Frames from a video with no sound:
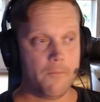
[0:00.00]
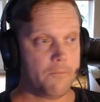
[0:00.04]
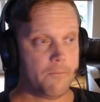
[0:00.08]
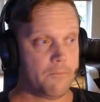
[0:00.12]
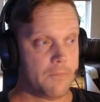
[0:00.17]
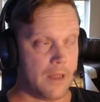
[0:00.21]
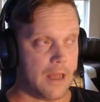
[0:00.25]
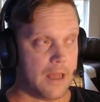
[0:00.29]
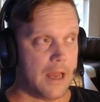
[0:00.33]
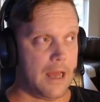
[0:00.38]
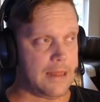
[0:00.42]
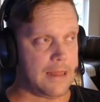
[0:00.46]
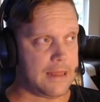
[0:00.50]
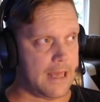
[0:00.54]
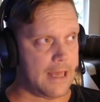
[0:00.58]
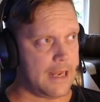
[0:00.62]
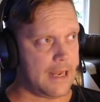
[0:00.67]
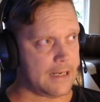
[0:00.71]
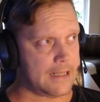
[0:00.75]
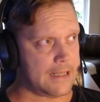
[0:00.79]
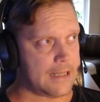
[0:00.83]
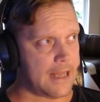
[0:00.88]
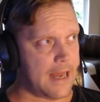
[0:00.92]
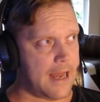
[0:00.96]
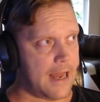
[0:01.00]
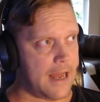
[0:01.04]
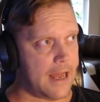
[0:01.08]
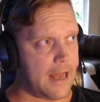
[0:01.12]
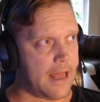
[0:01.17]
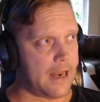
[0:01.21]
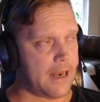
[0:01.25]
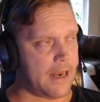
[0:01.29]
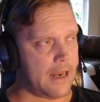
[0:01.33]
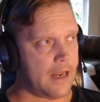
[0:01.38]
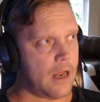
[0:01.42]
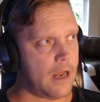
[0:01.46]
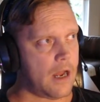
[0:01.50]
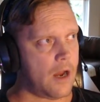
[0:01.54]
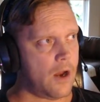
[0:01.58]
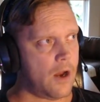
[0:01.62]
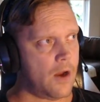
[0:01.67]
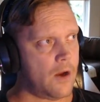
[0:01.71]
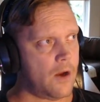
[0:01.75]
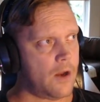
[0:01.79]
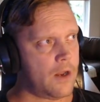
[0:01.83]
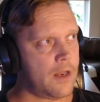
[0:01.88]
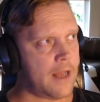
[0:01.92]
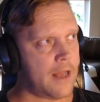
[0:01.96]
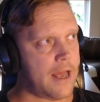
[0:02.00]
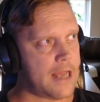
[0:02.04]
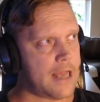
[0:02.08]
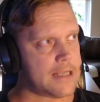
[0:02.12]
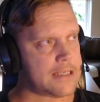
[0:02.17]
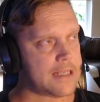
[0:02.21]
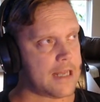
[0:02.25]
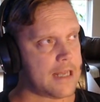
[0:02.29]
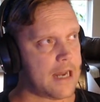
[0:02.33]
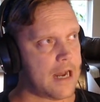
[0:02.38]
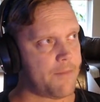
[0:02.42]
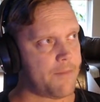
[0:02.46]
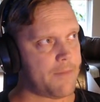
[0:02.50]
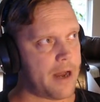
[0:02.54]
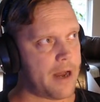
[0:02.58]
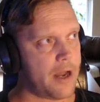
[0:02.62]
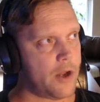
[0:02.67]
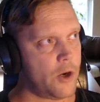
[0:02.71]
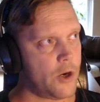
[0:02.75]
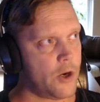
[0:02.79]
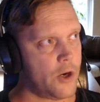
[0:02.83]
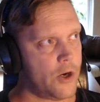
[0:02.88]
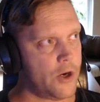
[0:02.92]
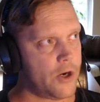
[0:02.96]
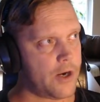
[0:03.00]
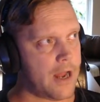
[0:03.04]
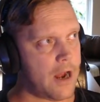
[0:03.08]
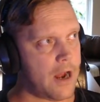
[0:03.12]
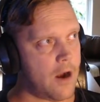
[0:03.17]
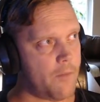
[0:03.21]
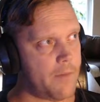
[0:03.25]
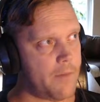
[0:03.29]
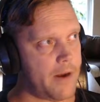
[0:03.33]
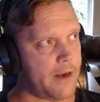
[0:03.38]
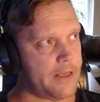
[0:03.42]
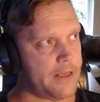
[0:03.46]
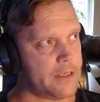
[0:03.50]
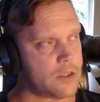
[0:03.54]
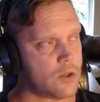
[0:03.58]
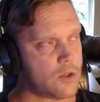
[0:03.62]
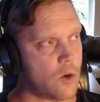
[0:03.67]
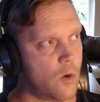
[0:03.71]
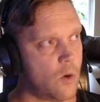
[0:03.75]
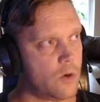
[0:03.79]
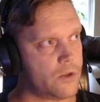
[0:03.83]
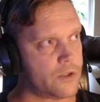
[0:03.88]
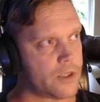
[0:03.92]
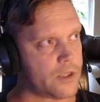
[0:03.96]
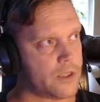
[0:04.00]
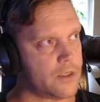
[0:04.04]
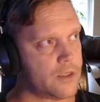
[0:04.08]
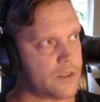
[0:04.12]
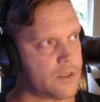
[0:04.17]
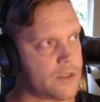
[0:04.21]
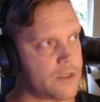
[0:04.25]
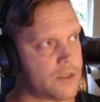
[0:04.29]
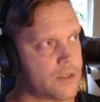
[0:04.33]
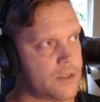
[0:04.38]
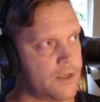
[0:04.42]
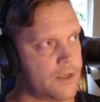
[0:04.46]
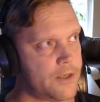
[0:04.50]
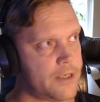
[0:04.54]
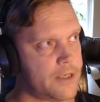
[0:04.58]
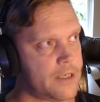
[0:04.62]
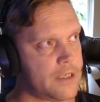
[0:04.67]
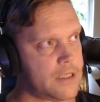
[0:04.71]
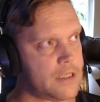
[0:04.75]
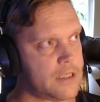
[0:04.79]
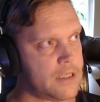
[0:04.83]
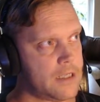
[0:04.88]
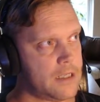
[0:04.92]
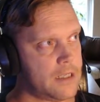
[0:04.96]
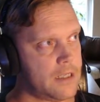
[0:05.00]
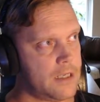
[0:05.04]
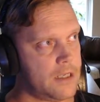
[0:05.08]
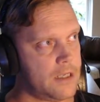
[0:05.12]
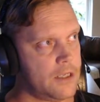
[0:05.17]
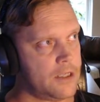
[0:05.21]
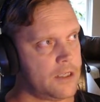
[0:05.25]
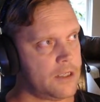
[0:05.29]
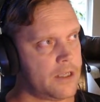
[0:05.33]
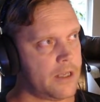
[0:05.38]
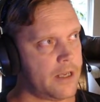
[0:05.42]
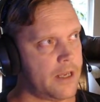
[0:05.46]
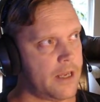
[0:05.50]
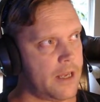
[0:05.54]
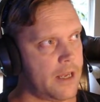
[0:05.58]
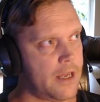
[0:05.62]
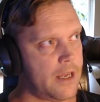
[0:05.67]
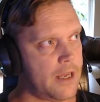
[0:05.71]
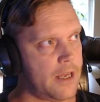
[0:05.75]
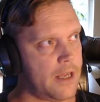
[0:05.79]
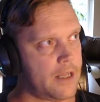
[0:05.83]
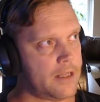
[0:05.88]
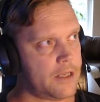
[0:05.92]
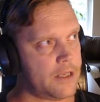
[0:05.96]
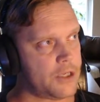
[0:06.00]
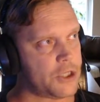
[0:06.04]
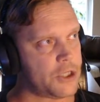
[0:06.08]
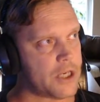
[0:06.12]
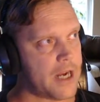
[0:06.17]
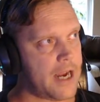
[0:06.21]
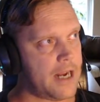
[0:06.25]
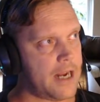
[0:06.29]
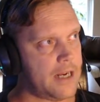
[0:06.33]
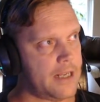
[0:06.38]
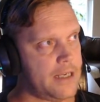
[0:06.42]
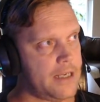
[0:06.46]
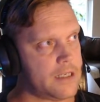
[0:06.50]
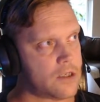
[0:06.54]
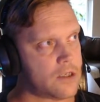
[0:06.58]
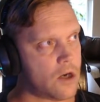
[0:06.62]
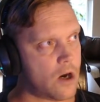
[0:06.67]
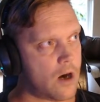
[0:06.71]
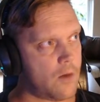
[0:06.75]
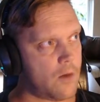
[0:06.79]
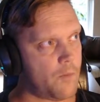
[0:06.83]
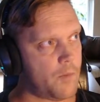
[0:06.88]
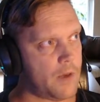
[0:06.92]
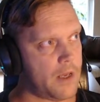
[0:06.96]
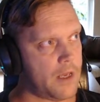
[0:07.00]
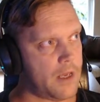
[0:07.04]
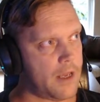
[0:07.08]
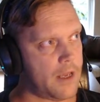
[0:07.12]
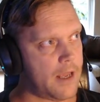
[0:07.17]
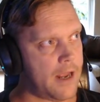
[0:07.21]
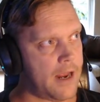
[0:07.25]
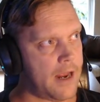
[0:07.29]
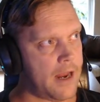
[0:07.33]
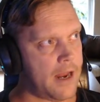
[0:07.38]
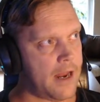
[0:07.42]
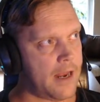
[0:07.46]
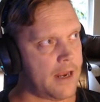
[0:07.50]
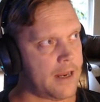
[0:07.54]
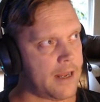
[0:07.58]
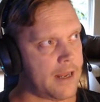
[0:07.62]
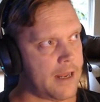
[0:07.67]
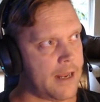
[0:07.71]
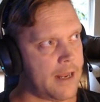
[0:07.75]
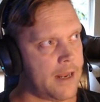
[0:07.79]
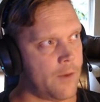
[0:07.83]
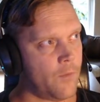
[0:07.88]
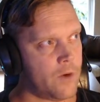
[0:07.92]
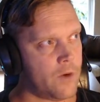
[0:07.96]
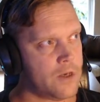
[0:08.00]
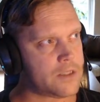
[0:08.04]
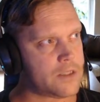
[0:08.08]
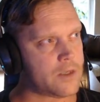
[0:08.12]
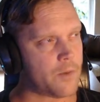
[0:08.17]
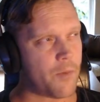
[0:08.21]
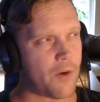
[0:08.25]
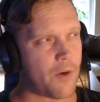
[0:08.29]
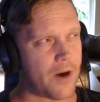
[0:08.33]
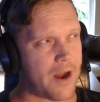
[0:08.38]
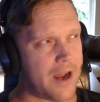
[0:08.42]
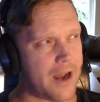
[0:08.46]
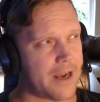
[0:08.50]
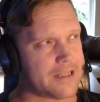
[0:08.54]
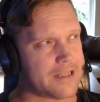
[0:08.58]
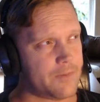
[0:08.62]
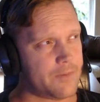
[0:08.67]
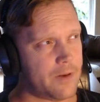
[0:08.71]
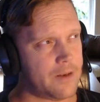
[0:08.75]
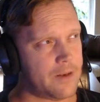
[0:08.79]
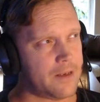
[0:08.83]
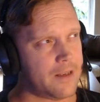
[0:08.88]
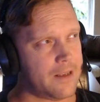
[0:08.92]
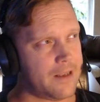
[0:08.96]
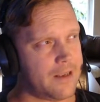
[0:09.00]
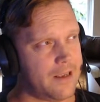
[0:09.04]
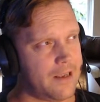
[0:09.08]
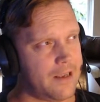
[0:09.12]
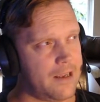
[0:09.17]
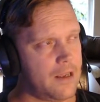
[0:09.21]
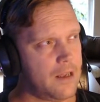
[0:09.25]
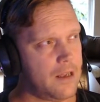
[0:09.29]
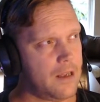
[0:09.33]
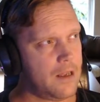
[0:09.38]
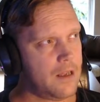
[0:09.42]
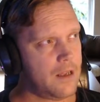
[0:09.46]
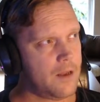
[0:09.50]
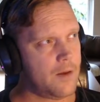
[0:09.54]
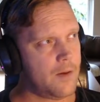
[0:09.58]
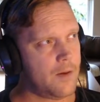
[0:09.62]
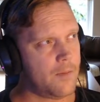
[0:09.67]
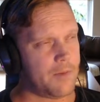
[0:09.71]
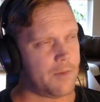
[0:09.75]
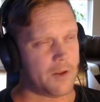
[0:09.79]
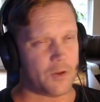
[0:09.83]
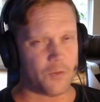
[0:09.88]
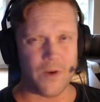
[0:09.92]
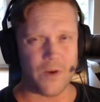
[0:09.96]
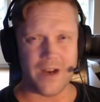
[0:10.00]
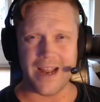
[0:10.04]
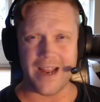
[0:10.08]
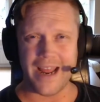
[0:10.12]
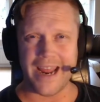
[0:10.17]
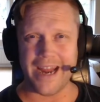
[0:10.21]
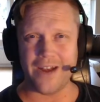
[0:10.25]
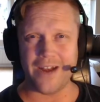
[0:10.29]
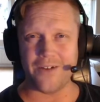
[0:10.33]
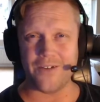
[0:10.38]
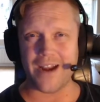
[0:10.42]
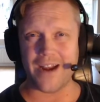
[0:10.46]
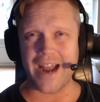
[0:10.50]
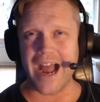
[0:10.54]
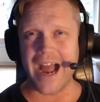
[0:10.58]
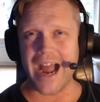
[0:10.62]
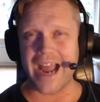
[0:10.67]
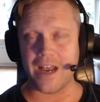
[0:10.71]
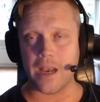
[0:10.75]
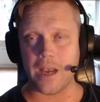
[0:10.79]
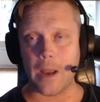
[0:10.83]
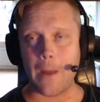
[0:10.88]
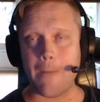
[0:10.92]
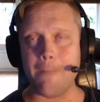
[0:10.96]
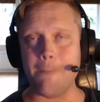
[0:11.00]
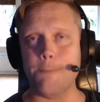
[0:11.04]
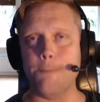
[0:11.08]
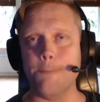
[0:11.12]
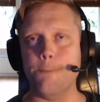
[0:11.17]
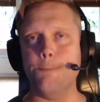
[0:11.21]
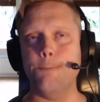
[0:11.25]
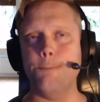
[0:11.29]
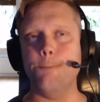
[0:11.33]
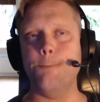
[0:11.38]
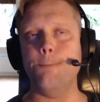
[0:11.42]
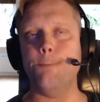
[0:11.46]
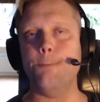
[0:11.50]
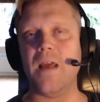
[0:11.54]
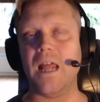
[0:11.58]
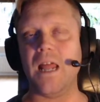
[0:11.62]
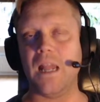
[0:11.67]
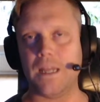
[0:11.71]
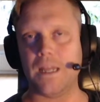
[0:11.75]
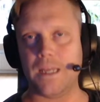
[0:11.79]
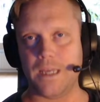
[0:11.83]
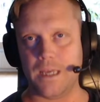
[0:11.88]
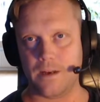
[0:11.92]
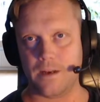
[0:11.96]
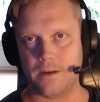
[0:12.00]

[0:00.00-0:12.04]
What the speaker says: I think that last time I heard how many soldiers there is in the Chinese army, and it was approximately between 8 or 9 million.